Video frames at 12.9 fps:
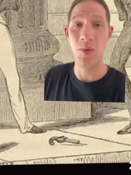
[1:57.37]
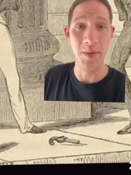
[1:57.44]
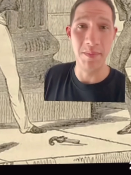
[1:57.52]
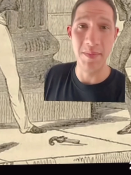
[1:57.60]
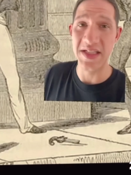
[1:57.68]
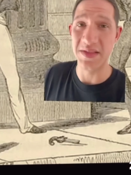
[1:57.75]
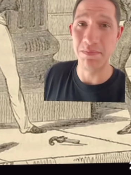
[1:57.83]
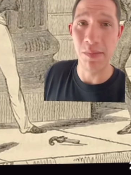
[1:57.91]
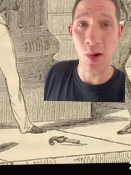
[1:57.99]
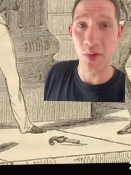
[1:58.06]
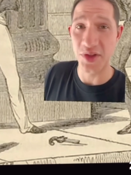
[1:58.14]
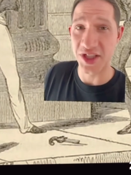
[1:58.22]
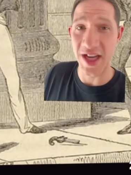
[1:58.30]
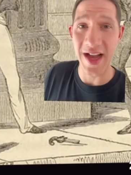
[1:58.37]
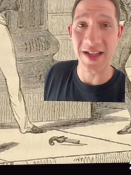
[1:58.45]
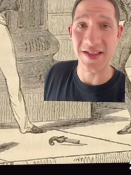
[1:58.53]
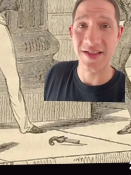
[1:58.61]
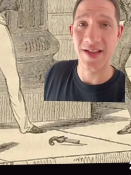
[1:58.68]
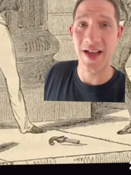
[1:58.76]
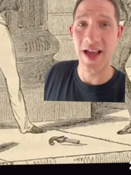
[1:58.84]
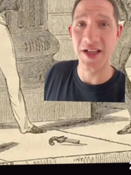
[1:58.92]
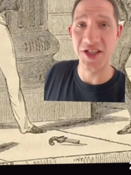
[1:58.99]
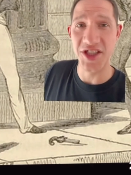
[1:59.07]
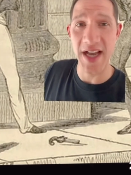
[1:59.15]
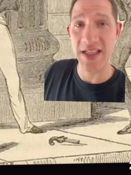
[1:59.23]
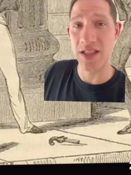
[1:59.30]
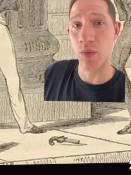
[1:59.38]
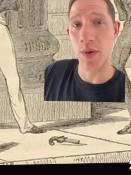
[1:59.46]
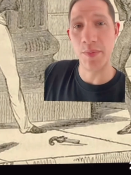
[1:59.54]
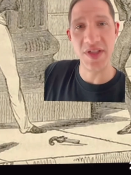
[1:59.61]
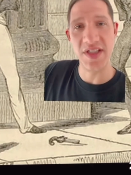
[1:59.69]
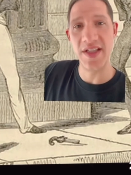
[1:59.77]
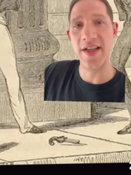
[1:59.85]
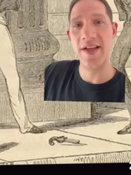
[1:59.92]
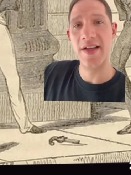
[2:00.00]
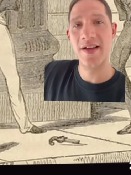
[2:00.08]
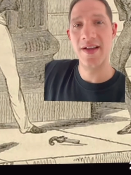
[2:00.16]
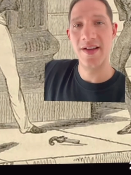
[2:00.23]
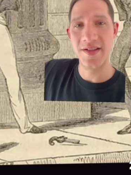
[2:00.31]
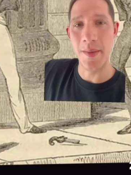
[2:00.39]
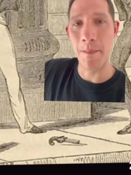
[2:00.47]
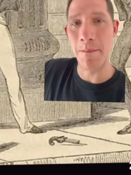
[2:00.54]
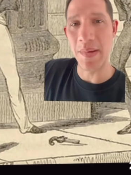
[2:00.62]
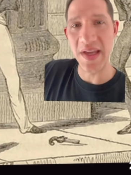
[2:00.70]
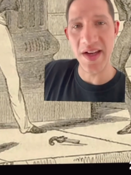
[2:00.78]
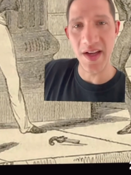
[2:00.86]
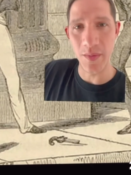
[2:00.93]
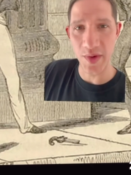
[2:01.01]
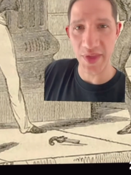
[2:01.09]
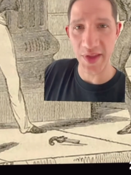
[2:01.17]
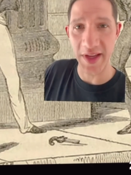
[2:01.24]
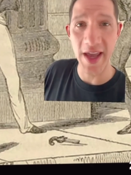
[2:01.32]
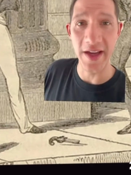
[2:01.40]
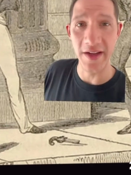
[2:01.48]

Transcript: miss both shots, and Jackson would proceed to beat him with a cane.